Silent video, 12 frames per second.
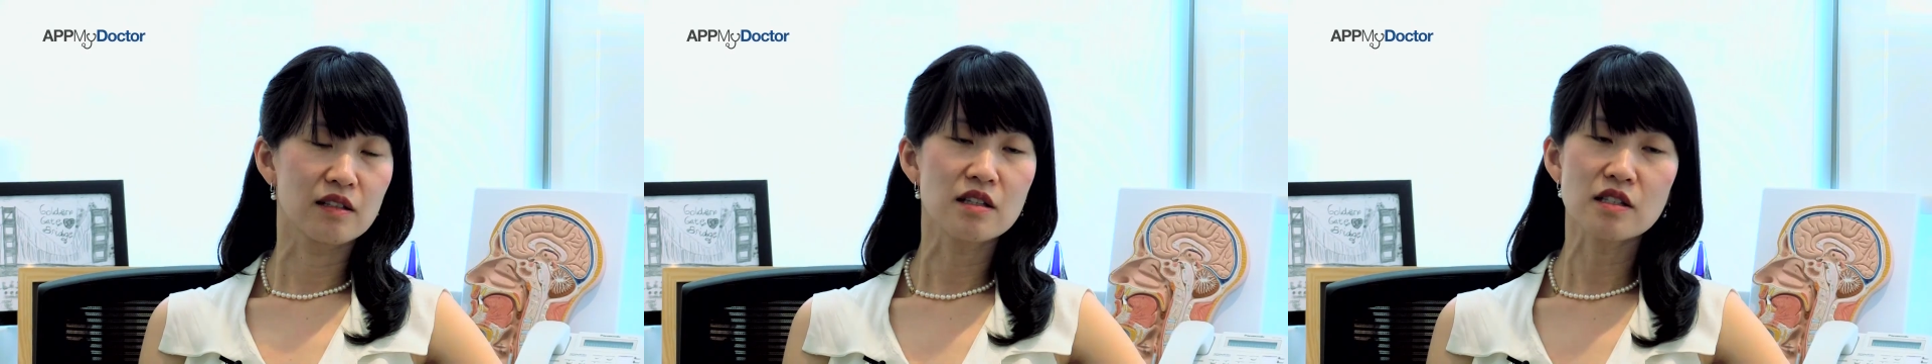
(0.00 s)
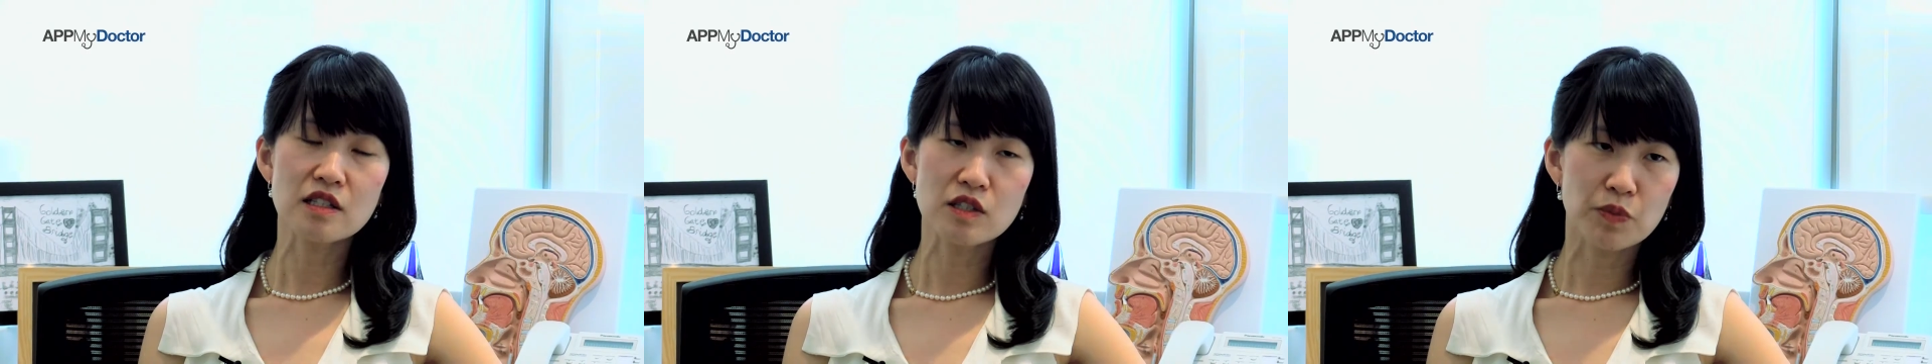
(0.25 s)

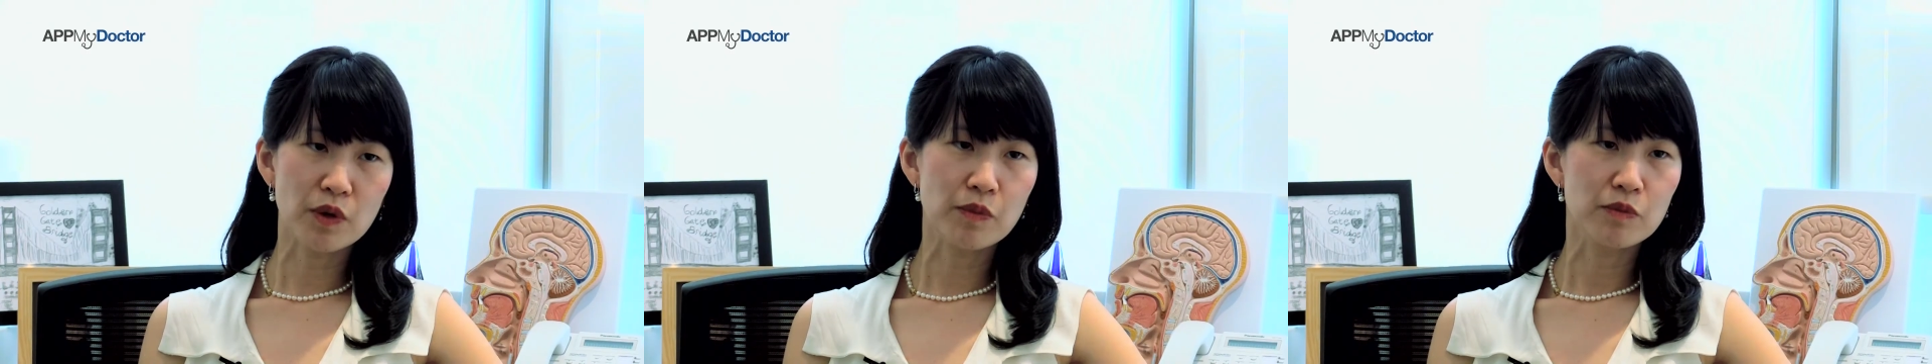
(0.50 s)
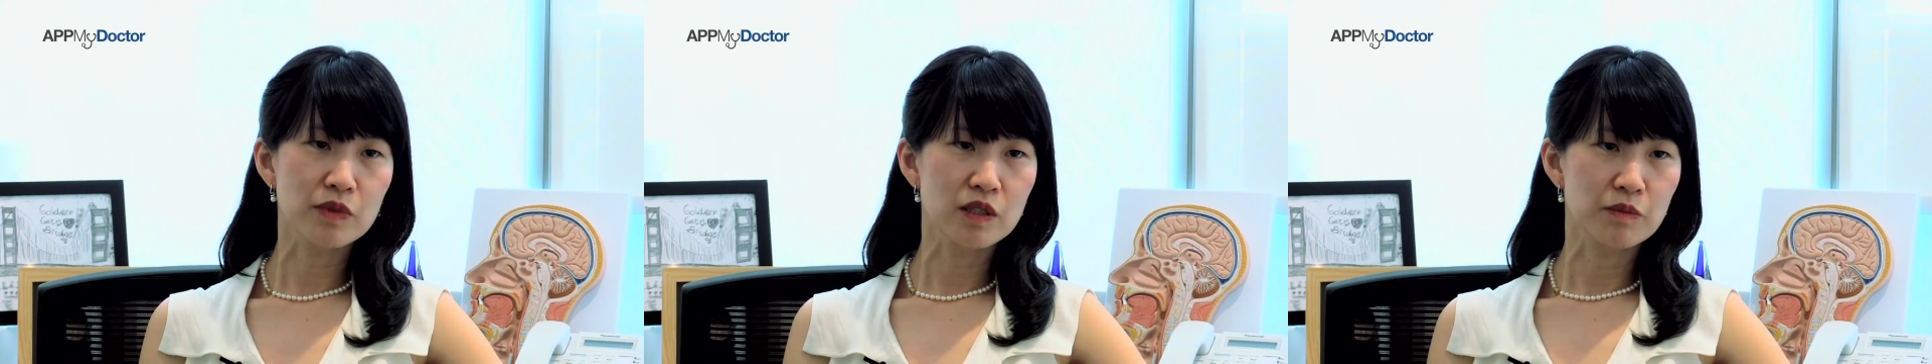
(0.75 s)
This is
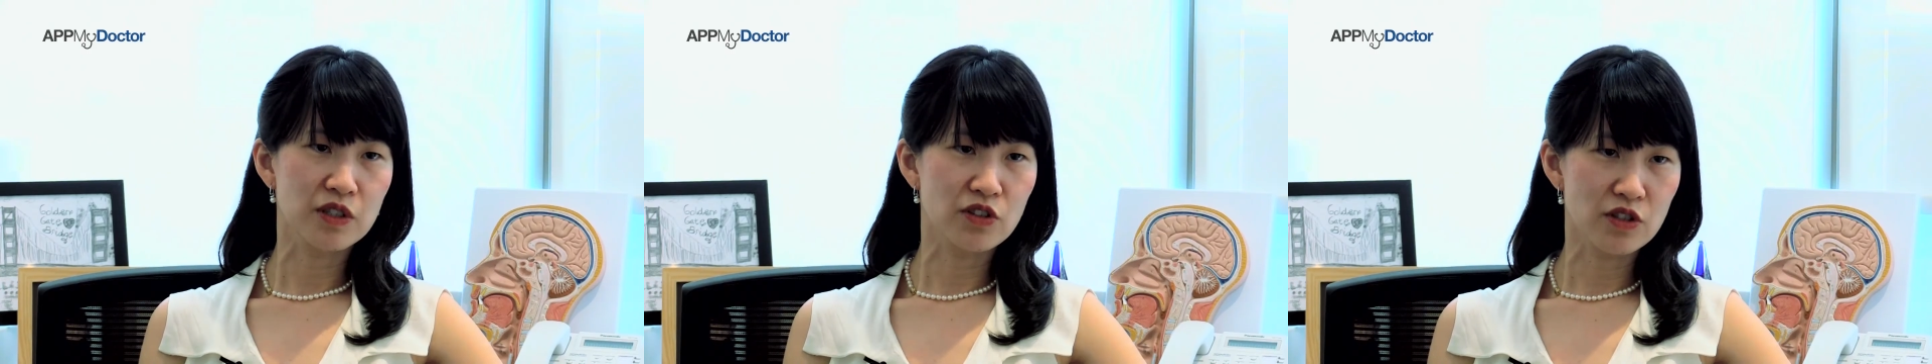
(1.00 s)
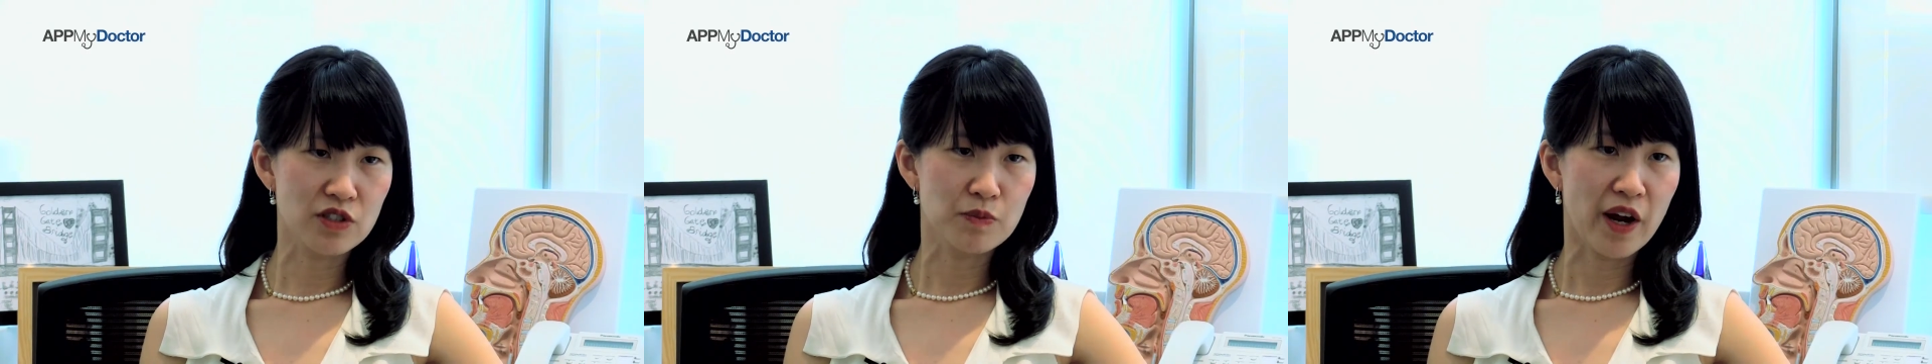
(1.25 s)
probably
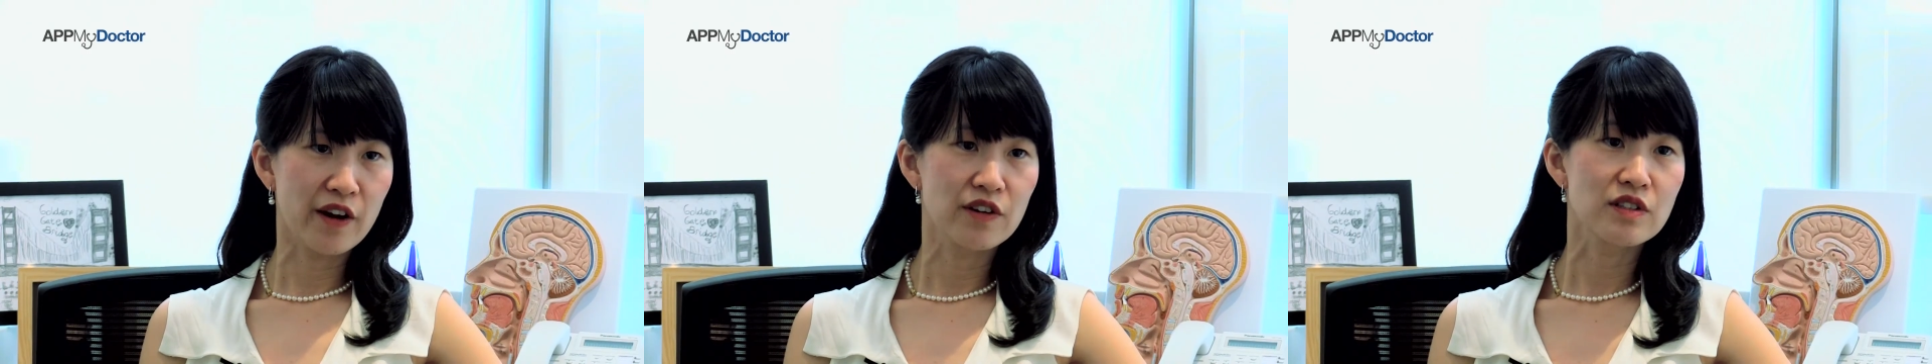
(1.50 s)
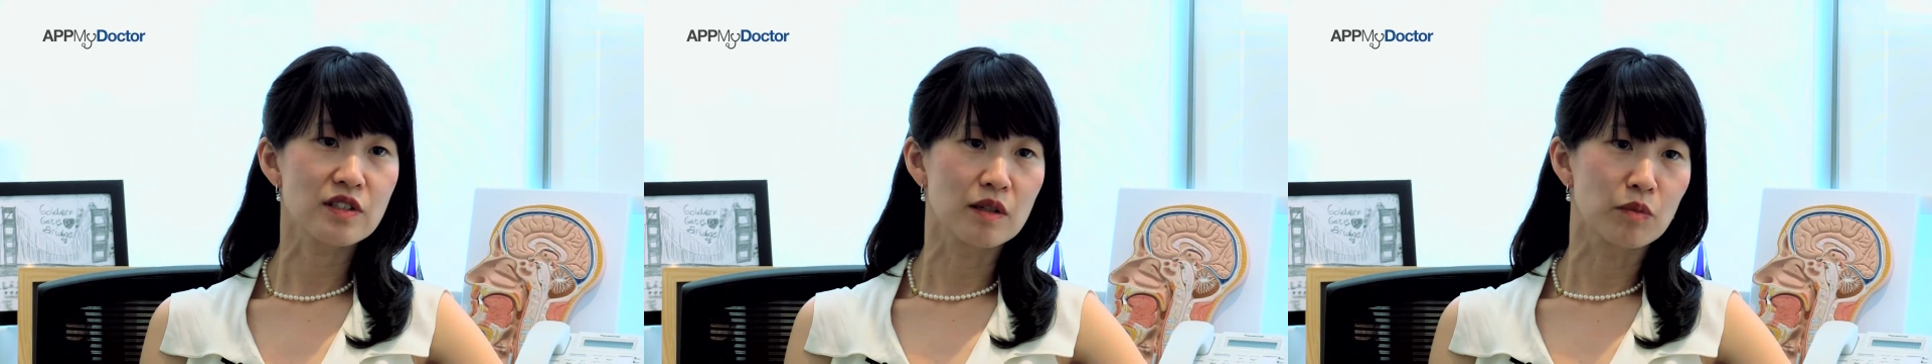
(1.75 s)
because
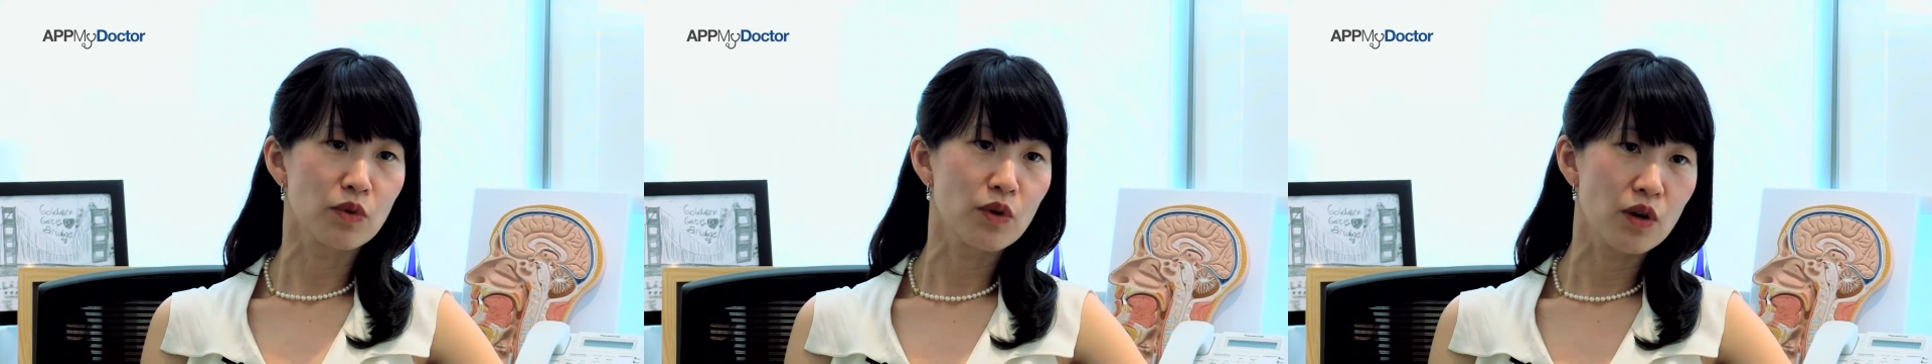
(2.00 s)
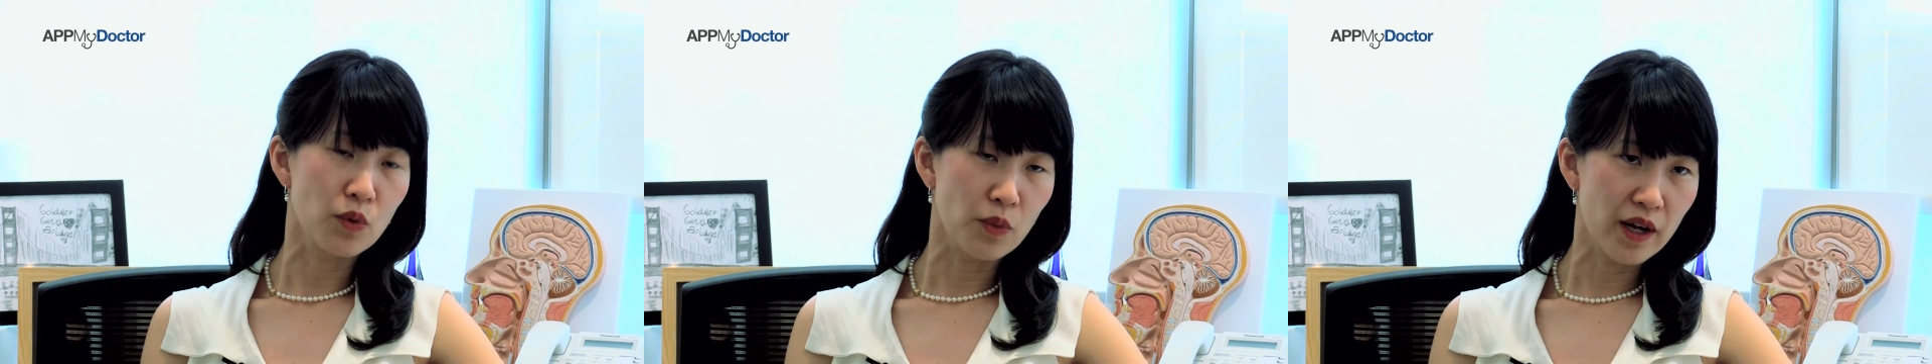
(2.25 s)
parents are
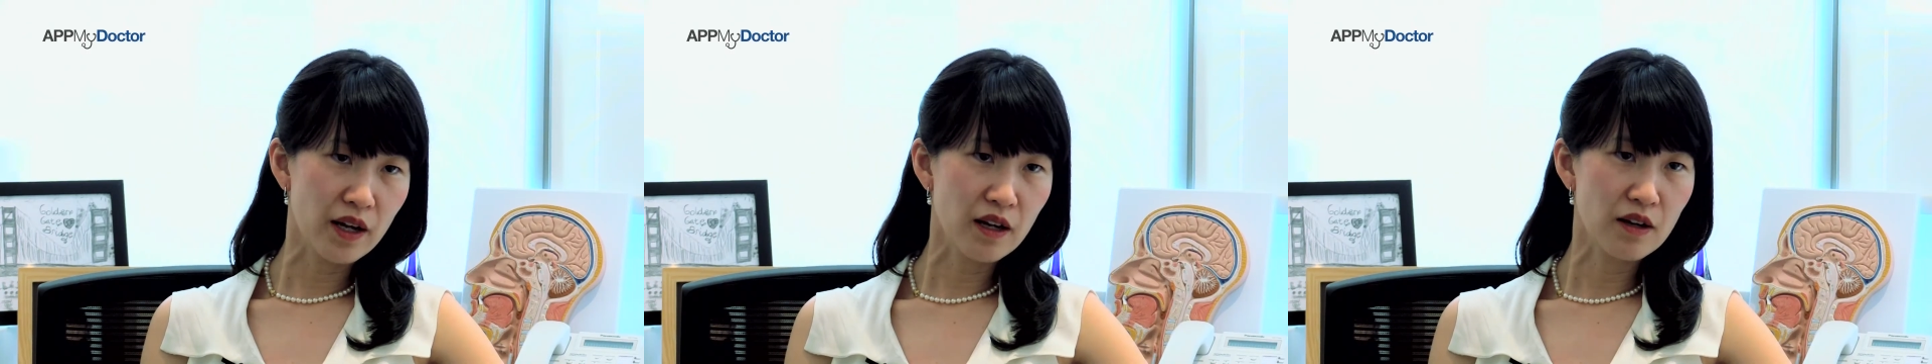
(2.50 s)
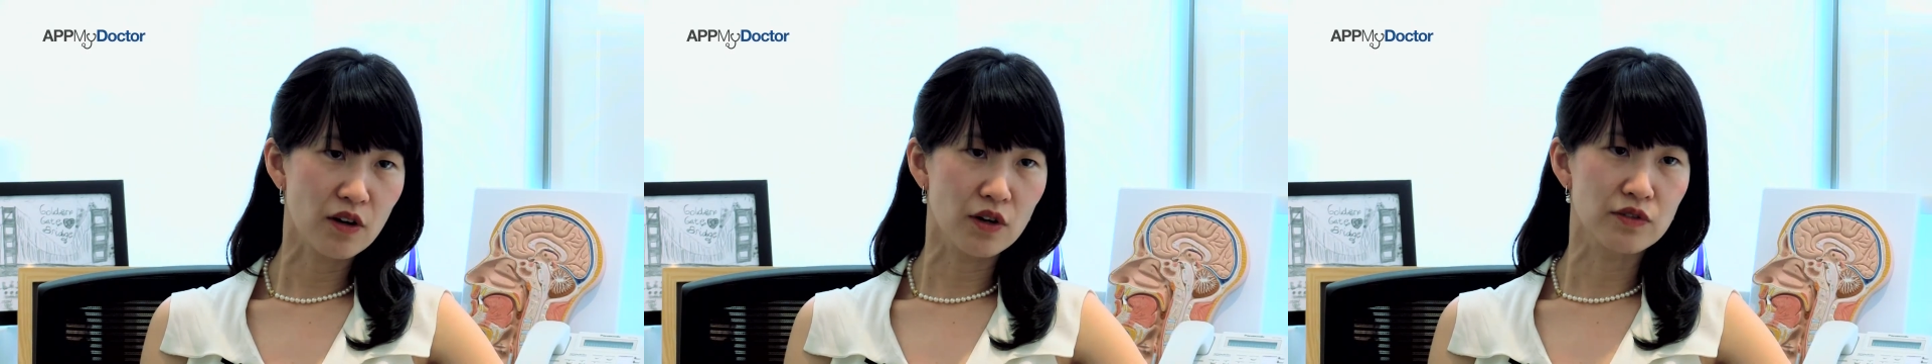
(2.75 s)
more aware